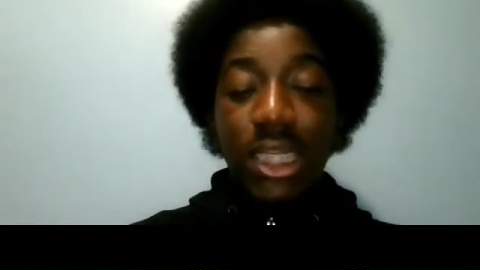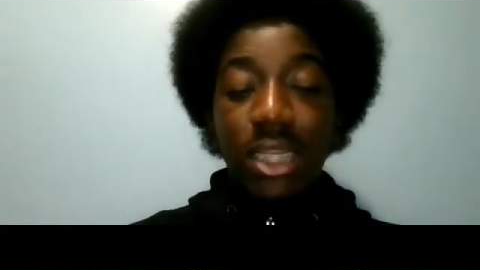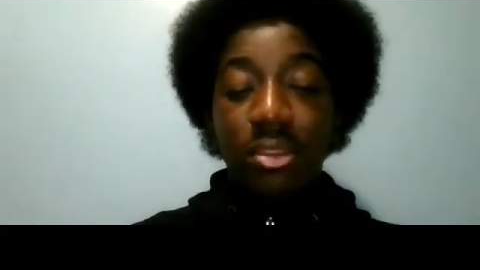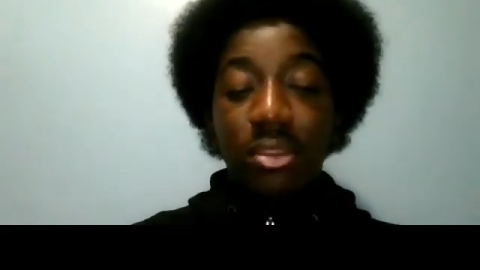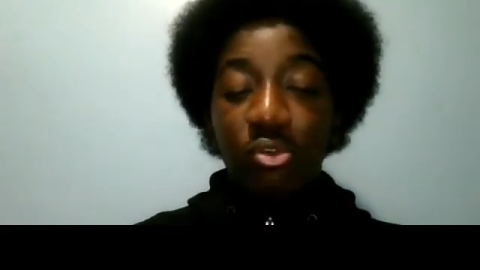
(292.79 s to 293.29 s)

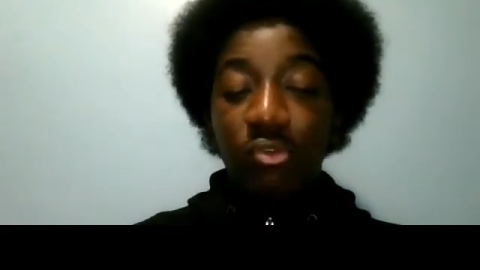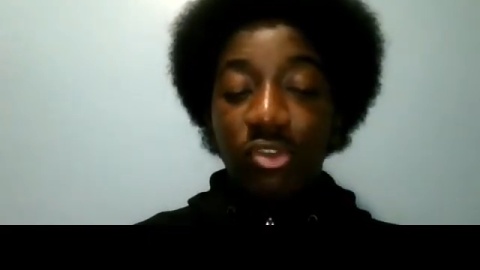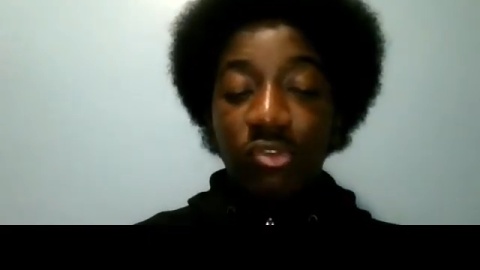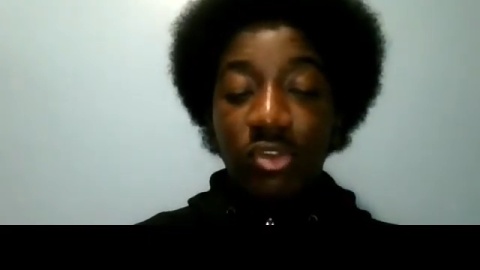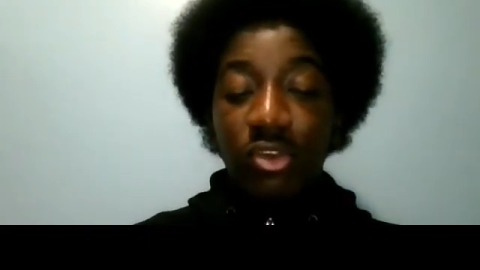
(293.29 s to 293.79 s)
This is
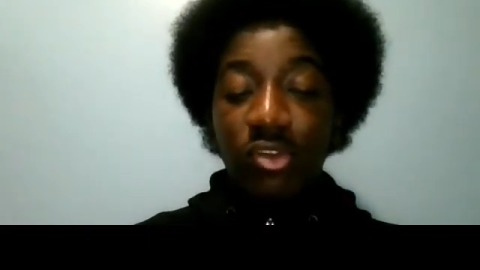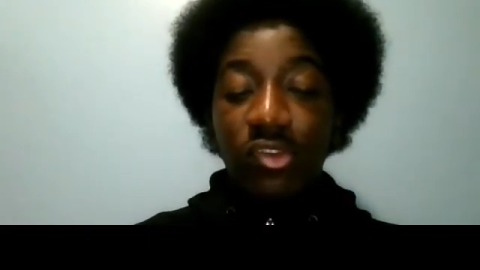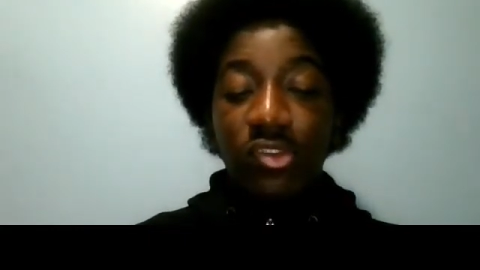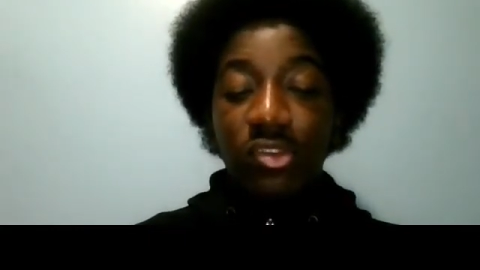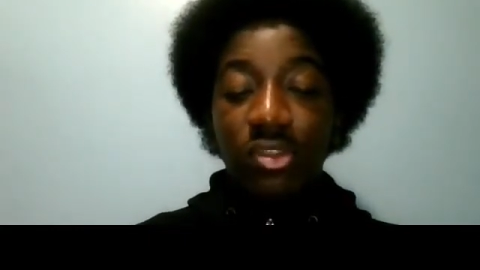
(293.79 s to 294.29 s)
Motivation for Young
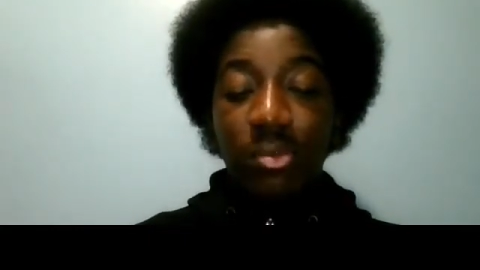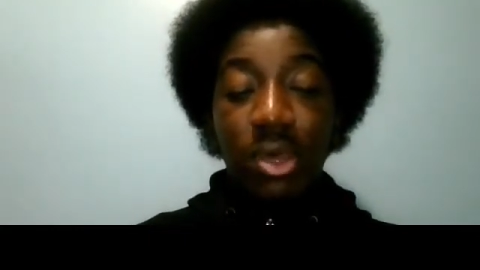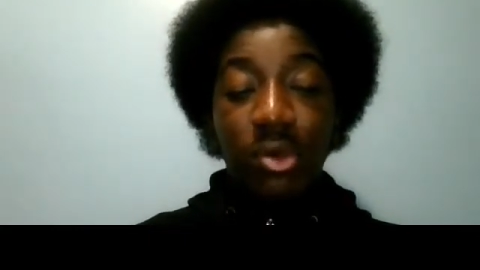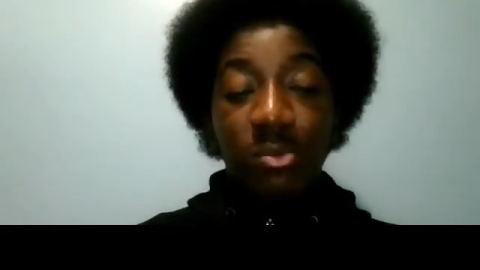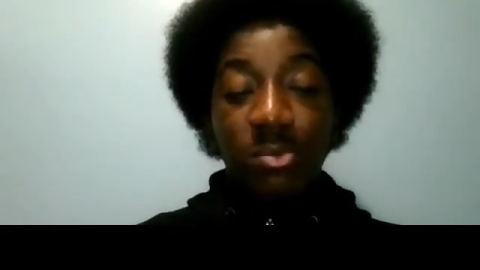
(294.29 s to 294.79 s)
Christians. I'm out.